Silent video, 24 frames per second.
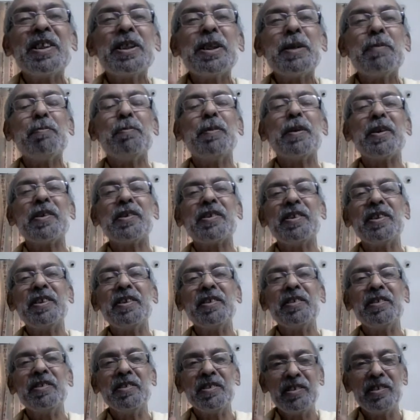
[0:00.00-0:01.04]
a
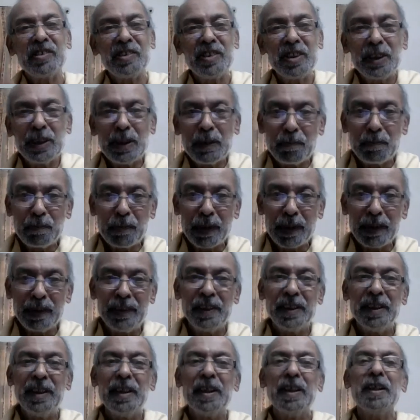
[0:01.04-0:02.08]
person,
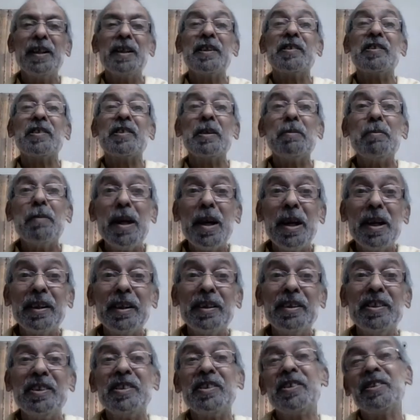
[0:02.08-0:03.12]
Sthitaprajna,
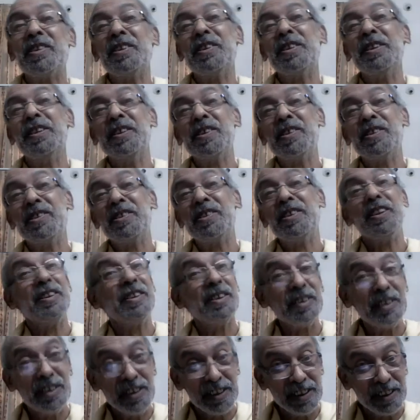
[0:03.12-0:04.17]
samadhistha,
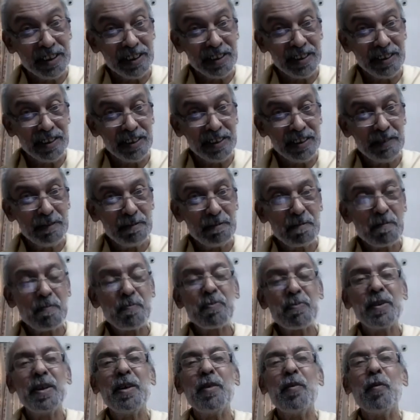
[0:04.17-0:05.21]
Sthitadhi,
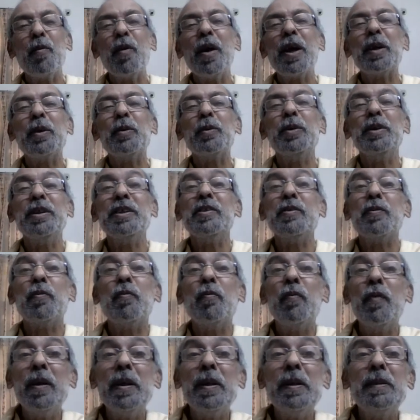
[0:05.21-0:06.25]
one who is
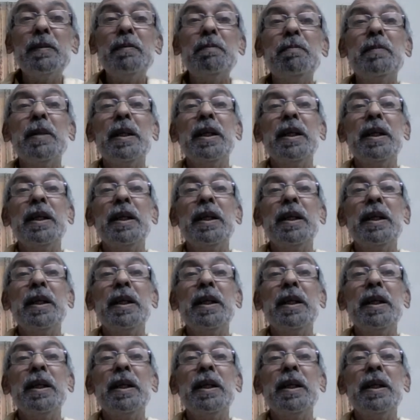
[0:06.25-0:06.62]
firm